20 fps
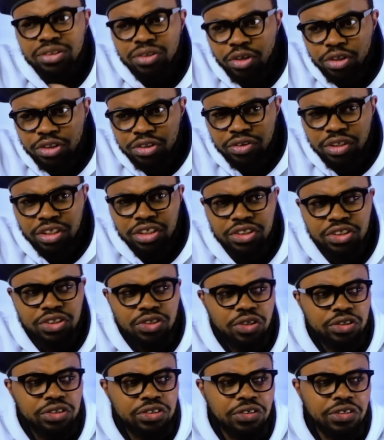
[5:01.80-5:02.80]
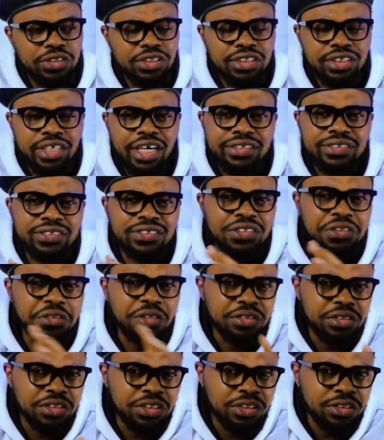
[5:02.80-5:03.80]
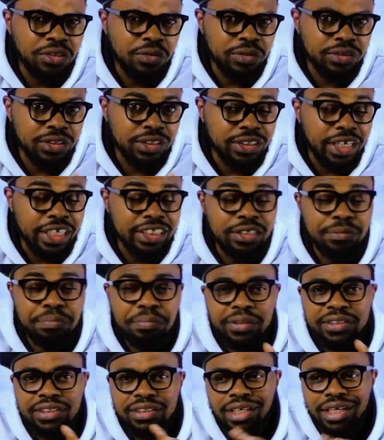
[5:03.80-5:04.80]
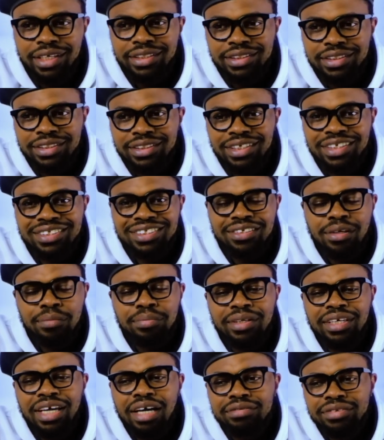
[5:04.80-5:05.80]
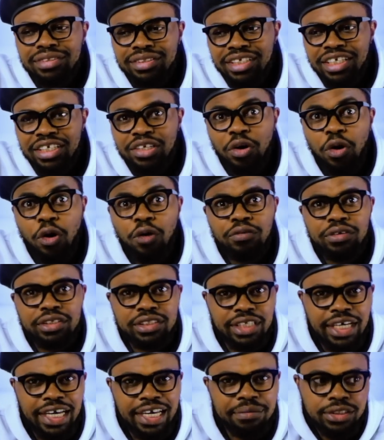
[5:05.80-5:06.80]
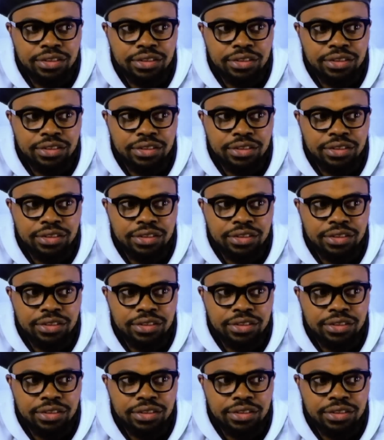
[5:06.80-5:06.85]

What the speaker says: doctrines or criticizing churches or criticizing personalities, it's something I've seen over time.